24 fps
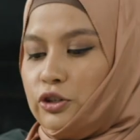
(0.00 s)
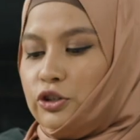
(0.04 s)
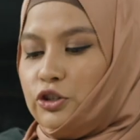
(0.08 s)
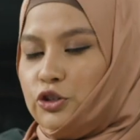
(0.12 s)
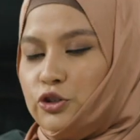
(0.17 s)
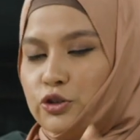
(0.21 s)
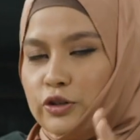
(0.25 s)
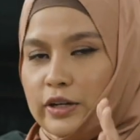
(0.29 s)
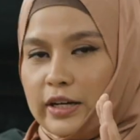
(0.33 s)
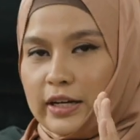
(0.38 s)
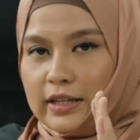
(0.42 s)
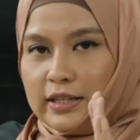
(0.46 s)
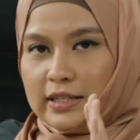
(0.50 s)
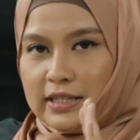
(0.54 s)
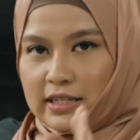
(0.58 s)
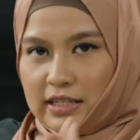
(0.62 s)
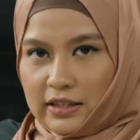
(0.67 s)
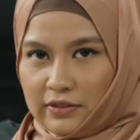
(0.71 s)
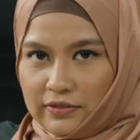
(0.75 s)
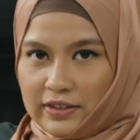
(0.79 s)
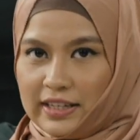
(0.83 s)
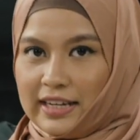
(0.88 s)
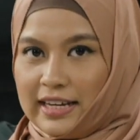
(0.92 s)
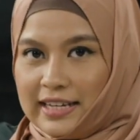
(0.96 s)
you can
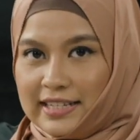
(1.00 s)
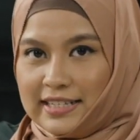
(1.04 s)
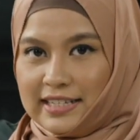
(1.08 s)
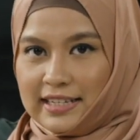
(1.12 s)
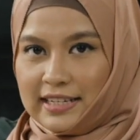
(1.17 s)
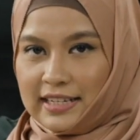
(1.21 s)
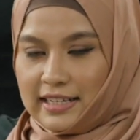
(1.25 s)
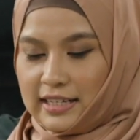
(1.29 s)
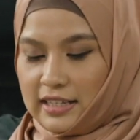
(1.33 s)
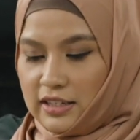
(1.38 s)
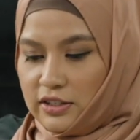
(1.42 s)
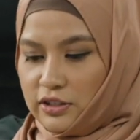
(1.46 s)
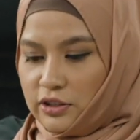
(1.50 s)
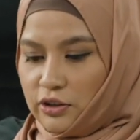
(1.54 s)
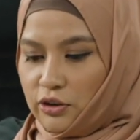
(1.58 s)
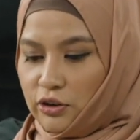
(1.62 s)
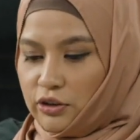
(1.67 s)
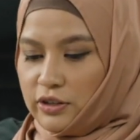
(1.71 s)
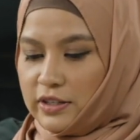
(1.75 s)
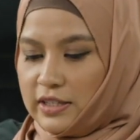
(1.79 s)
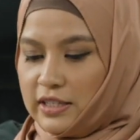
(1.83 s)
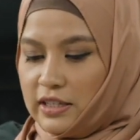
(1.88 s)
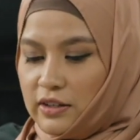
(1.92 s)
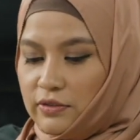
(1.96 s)
serve it as it is
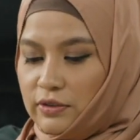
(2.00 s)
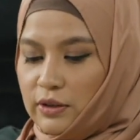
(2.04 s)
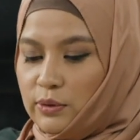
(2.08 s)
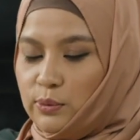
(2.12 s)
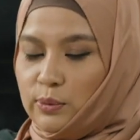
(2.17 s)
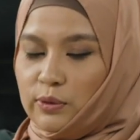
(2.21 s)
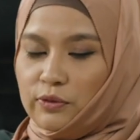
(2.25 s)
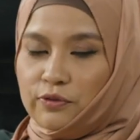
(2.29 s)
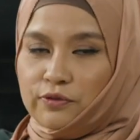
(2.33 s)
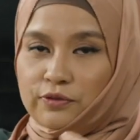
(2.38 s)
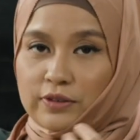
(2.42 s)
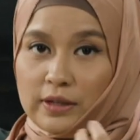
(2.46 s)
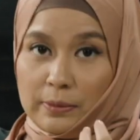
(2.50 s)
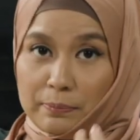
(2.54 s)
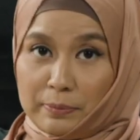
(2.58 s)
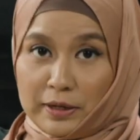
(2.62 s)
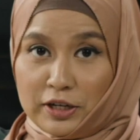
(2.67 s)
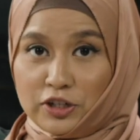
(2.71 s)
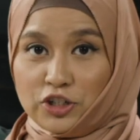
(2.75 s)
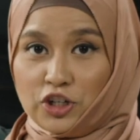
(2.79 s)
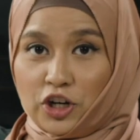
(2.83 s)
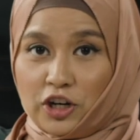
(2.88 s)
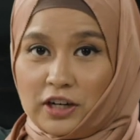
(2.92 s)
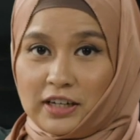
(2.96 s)
or serve it with
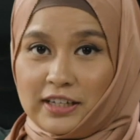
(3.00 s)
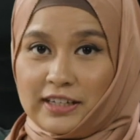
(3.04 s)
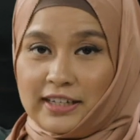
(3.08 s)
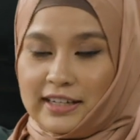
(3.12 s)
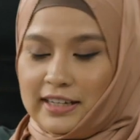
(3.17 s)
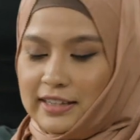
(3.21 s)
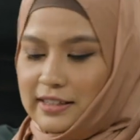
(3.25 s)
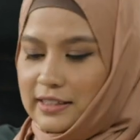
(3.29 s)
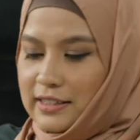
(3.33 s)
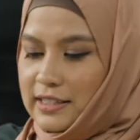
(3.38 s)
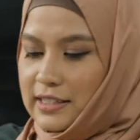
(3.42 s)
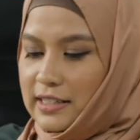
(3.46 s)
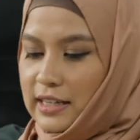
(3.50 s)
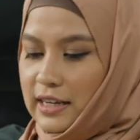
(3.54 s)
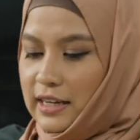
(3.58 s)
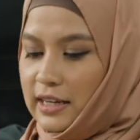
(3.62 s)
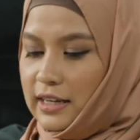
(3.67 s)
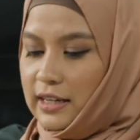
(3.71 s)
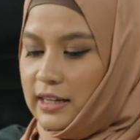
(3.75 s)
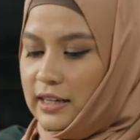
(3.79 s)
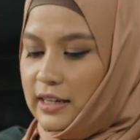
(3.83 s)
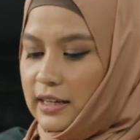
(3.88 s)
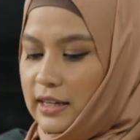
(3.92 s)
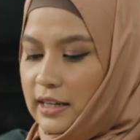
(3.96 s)
dipping chocolate at the
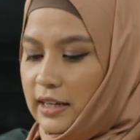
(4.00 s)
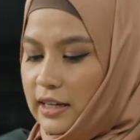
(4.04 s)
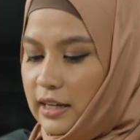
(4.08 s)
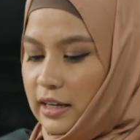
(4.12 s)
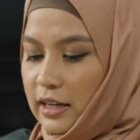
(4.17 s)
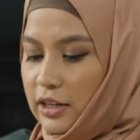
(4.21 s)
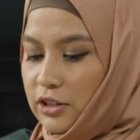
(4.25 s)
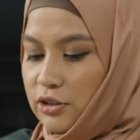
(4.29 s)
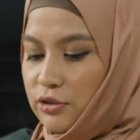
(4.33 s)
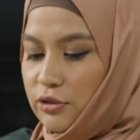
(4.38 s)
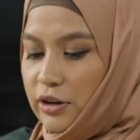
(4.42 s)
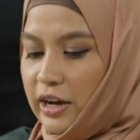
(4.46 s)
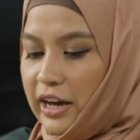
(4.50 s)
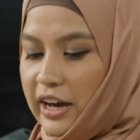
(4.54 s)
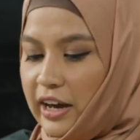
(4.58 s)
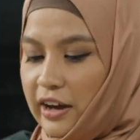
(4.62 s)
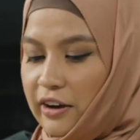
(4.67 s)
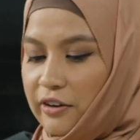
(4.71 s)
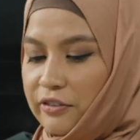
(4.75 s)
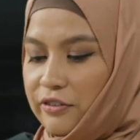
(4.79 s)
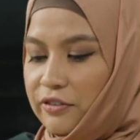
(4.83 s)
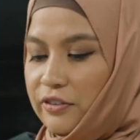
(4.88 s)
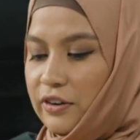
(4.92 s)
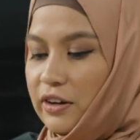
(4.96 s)
side, and you
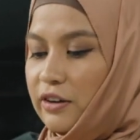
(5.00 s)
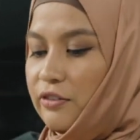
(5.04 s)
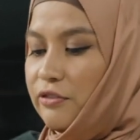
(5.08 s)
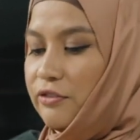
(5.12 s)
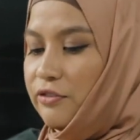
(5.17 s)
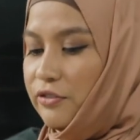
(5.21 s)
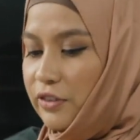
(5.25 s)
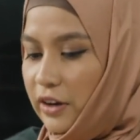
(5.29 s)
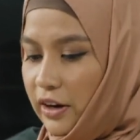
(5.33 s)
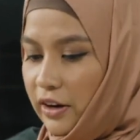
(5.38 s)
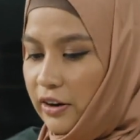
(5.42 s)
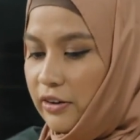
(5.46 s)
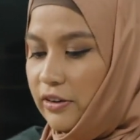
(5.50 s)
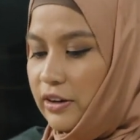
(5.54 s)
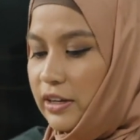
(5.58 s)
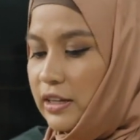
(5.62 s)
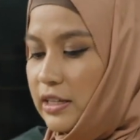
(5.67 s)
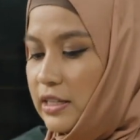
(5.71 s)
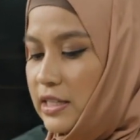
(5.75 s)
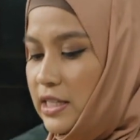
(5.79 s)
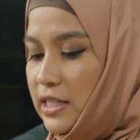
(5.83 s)
have a very